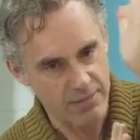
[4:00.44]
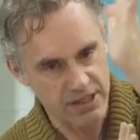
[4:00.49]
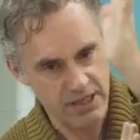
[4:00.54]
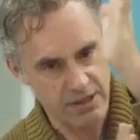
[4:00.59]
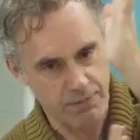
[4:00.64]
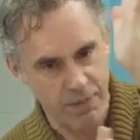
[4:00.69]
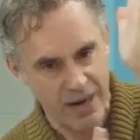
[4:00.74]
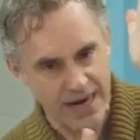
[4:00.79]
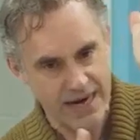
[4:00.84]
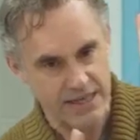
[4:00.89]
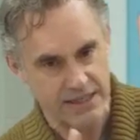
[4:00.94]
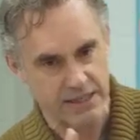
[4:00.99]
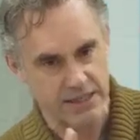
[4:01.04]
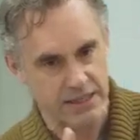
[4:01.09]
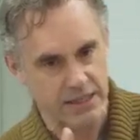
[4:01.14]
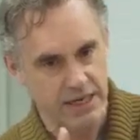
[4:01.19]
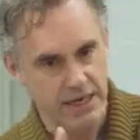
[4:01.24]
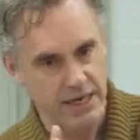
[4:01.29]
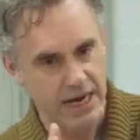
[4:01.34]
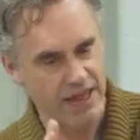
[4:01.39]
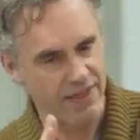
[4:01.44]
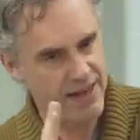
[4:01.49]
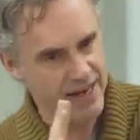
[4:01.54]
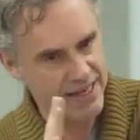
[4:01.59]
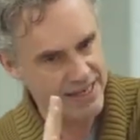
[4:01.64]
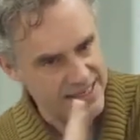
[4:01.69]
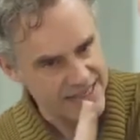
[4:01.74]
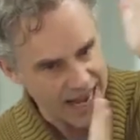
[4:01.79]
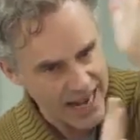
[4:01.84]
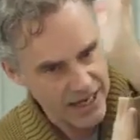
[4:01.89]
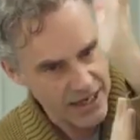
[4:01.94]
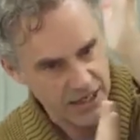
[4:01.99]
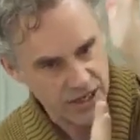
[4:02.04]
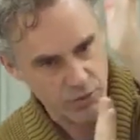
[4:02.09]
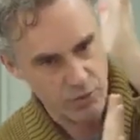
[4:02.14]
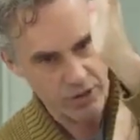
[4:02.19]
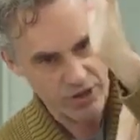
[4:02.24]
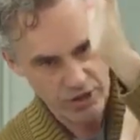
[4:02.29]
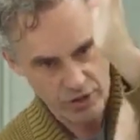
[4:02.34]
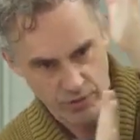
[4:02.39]
and space, and they can tell
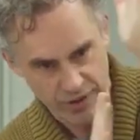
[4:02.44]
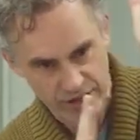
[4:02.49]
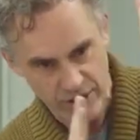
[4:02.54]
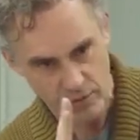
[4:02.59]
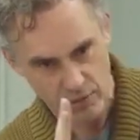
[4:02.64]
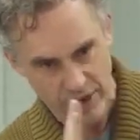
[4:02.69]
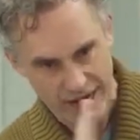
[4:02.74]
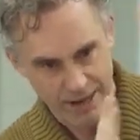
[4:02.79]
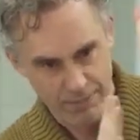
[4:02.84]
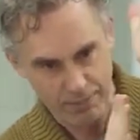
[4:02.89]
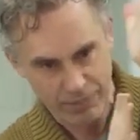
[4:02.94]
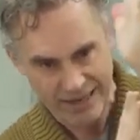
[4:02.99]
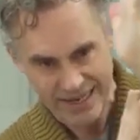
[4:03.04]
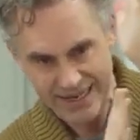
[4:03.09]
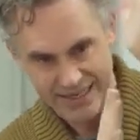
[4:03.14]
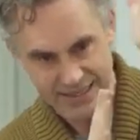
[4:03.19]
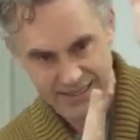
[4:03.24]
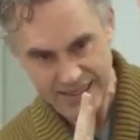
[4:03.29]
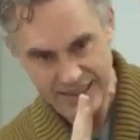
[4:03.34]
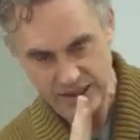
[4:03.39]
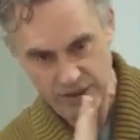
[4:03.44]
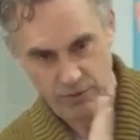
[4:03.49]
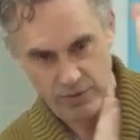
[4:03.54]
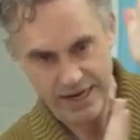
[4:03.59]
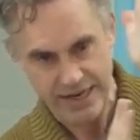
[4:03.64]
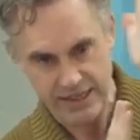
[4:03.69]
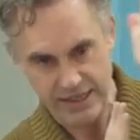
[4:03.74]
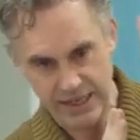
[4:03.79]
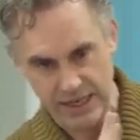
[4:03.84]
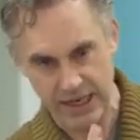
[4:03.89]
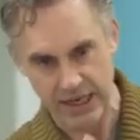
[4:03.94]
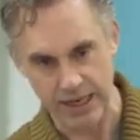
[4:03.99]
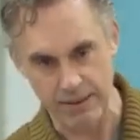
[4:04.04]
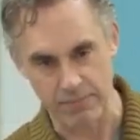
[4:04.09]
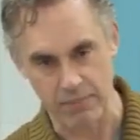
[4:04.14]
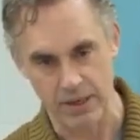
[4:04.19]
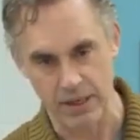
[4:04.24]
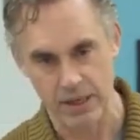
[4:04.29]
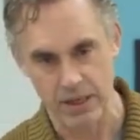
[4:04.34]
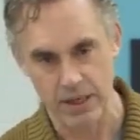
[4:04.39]
us when they're in the right place at the right
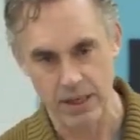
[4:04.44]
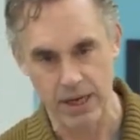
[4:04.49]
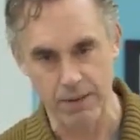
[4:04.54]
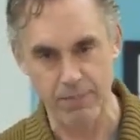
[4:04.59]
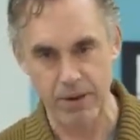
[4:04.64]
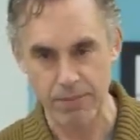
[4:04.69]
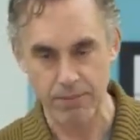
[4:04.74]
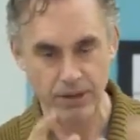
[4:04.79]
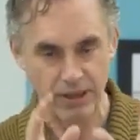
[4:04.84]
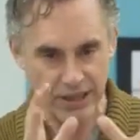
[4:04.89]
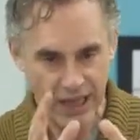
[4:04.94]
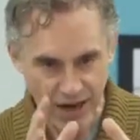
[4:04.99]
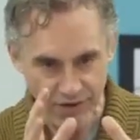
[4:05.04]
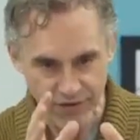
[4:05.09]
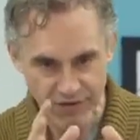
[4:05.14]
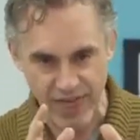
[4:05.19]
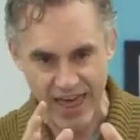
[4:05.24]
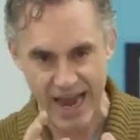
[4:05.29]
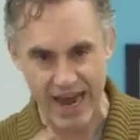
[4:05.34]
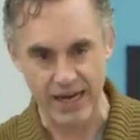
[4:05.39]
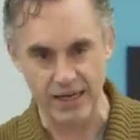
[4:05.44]
time. And people love that.